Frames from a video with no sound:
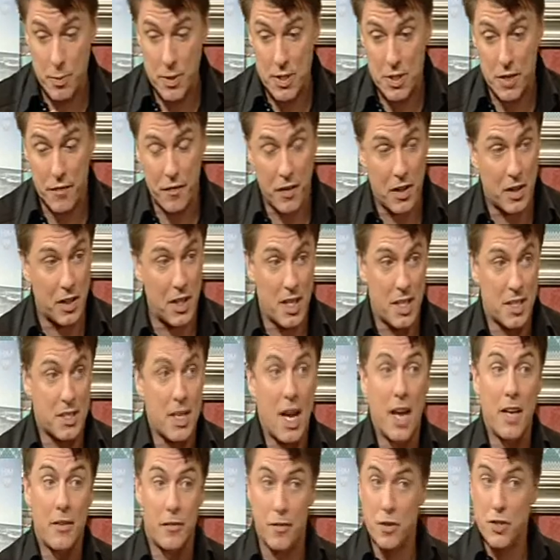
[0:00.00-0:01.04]
specifically
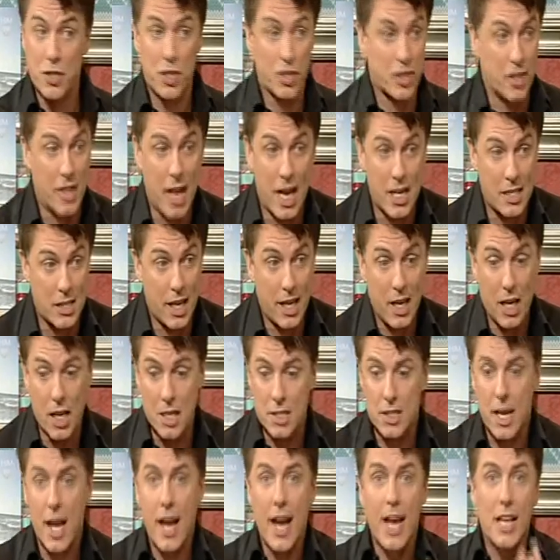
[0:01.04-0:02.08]
designed for just guys like
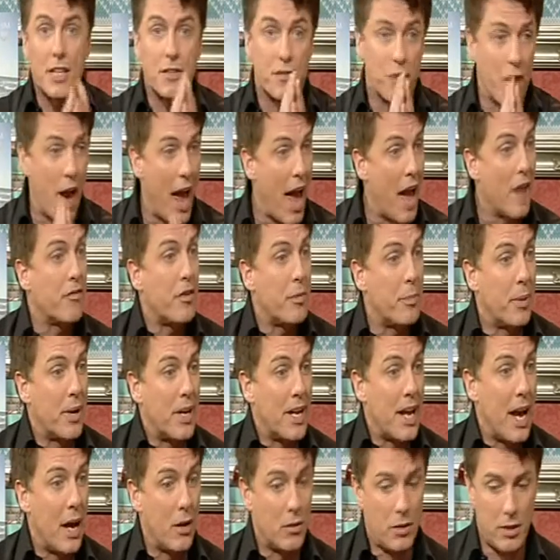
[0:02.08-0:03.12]
us. It's for everybody
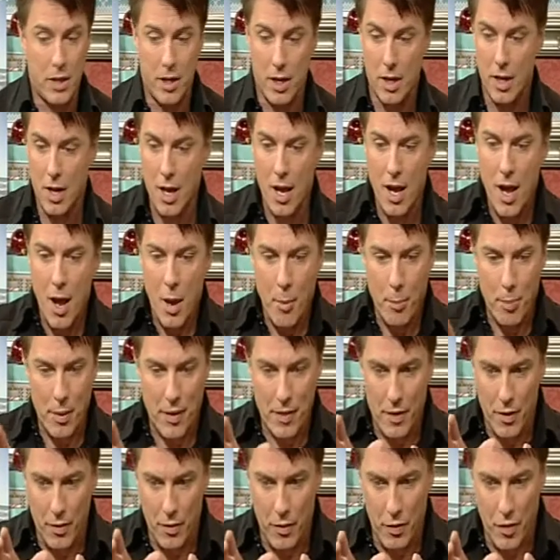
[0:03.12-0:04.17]
out there.
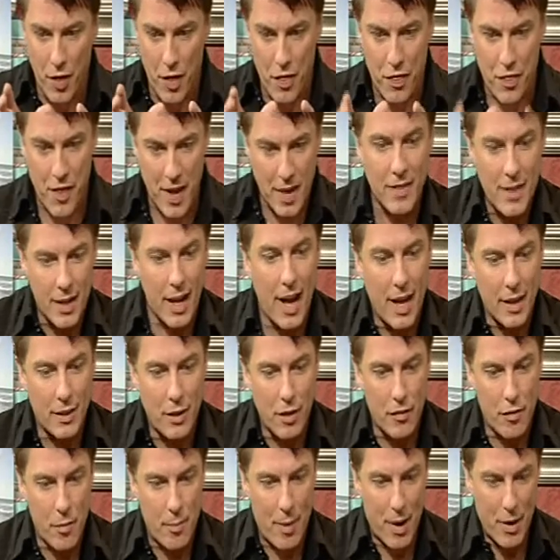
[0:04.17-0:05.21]
But the thing that I
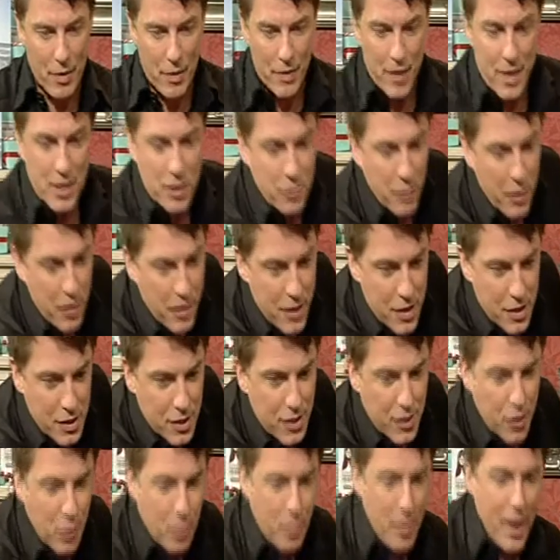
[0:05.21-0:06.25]
love about this, with
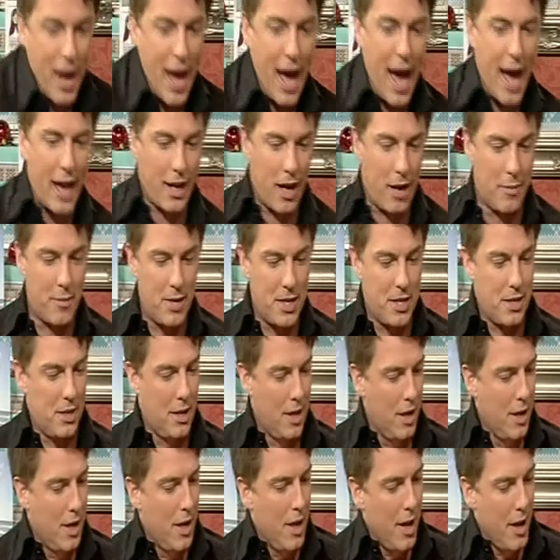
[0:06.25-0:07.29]
this little pack, I mean,
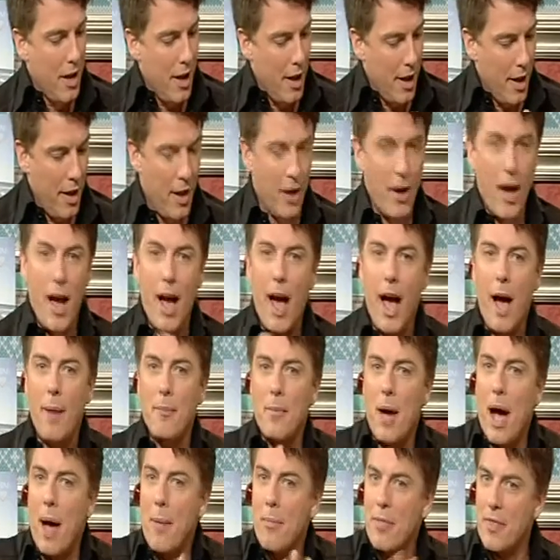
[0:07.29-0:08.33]

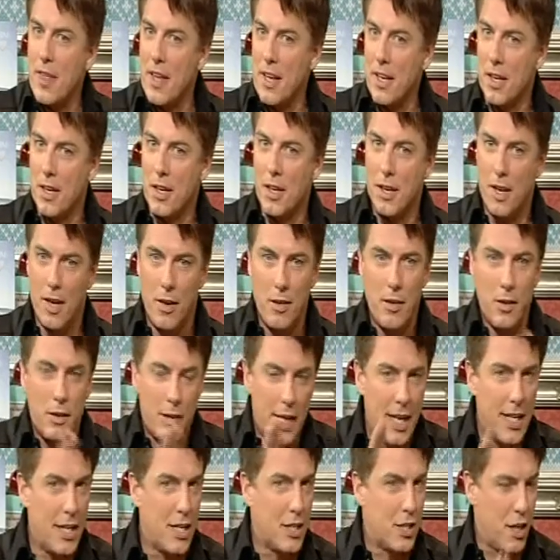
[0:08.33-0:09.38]
I'm thinking,
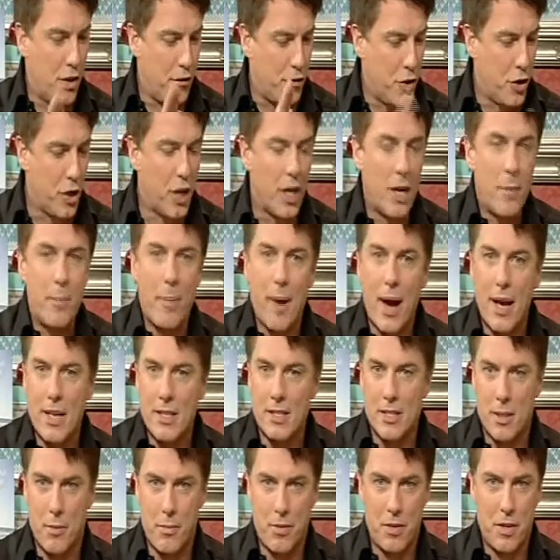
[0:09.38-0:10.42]
ladies, if you're going to buy
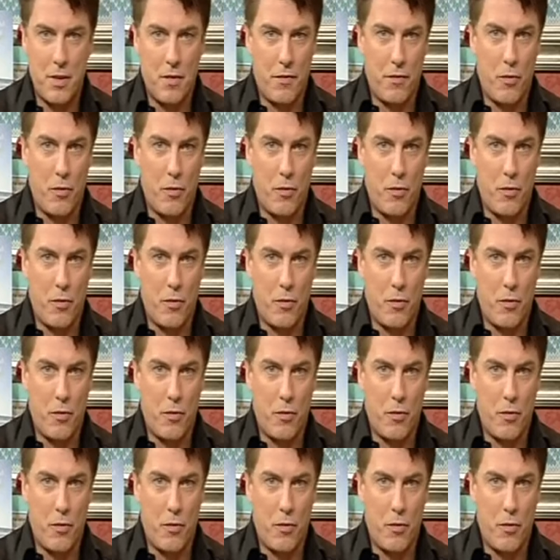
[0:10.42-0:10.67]
something